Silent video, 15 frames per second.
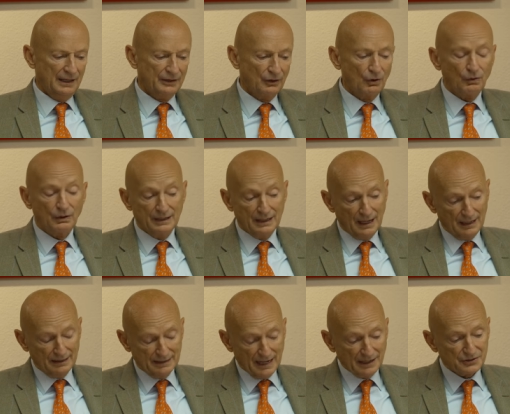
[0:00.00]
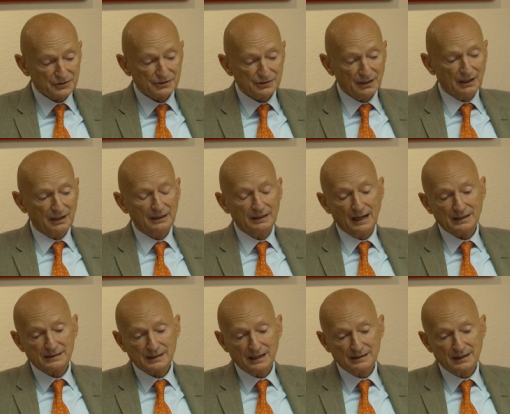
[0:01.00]
You know, yes, uh,
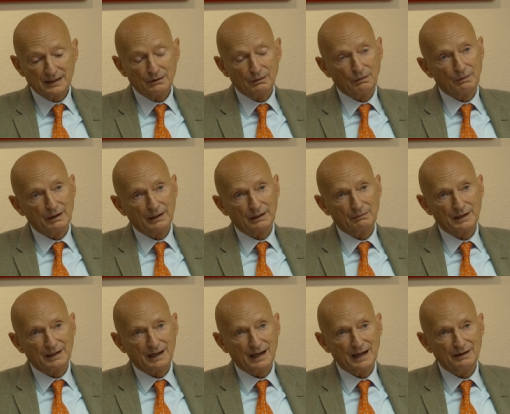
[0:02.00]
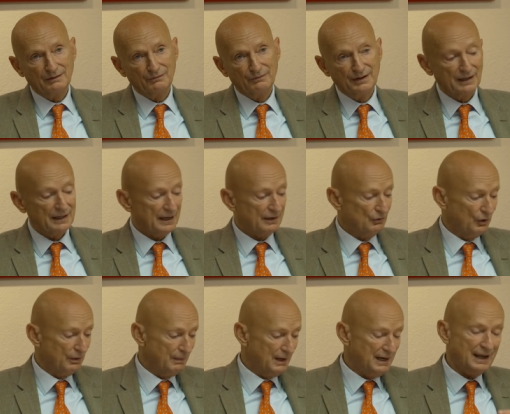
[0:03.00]
yes, I think we, we can fear that.
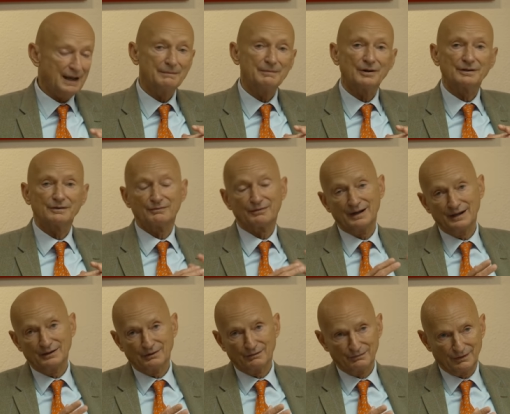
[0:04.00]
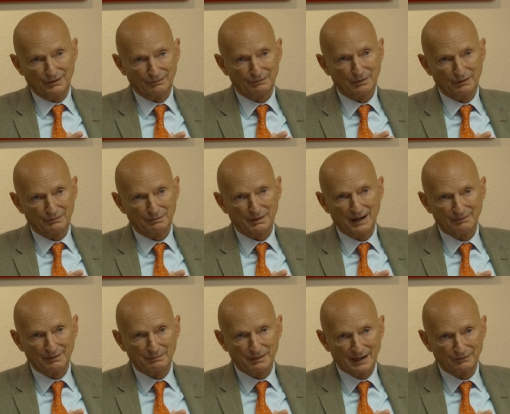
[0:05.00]
Normally, I'm not afraid of, of, of
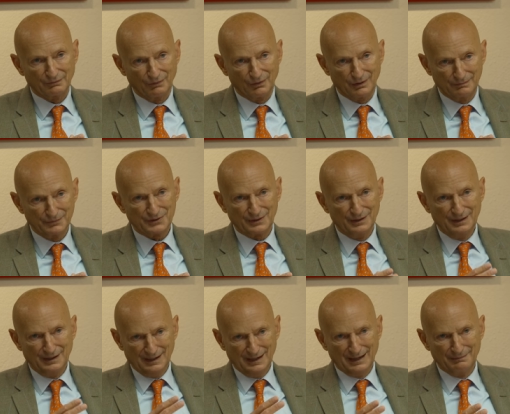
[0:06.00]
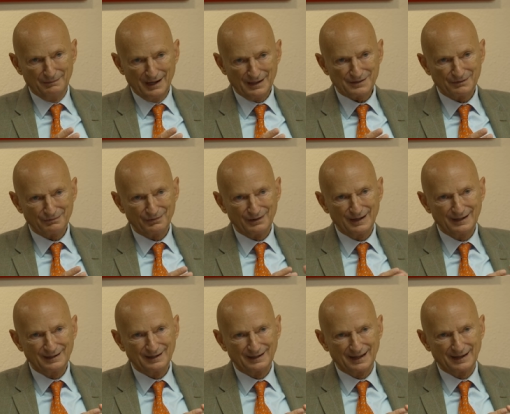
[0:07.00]
private platforms. I'm less
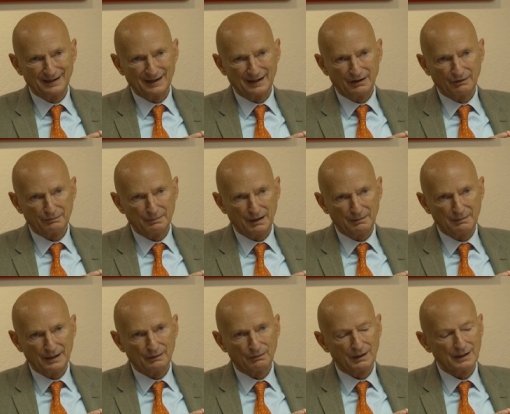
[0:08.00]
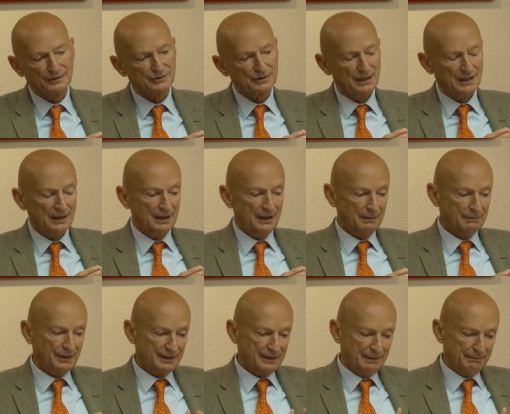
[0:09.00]
afraid than, than of public ones.
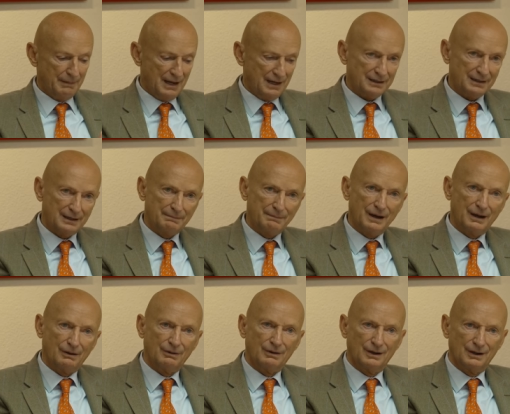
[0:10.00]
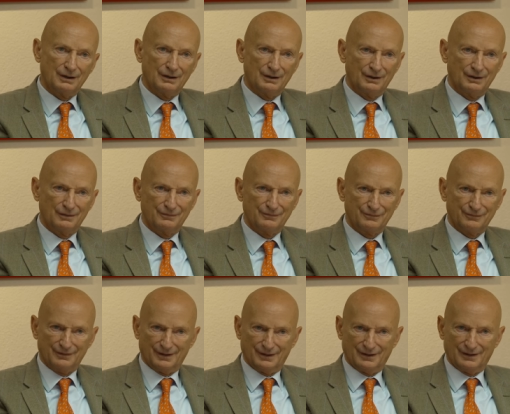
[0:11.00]
But the market power of,
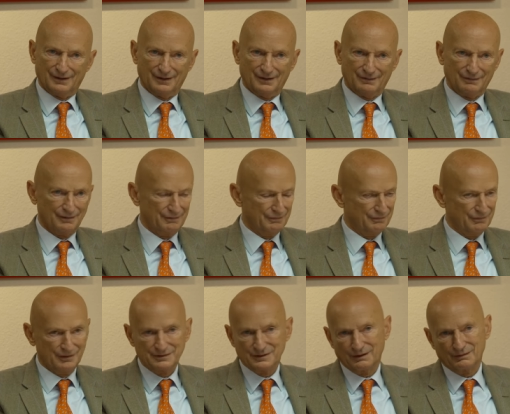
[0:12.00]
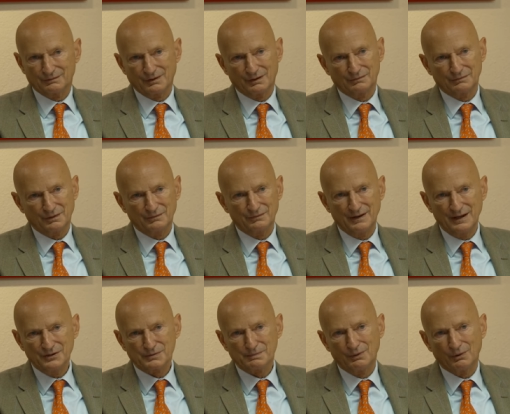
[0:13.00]
uh, for instance, of, of,
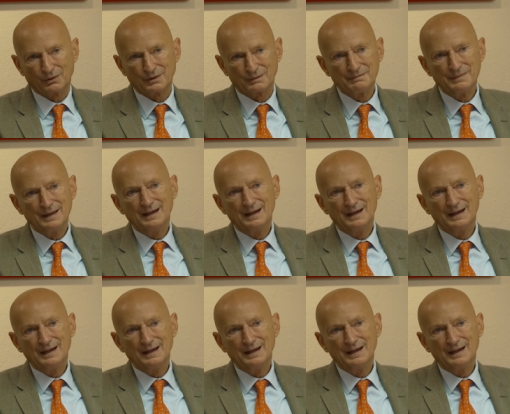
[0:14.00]
Facebook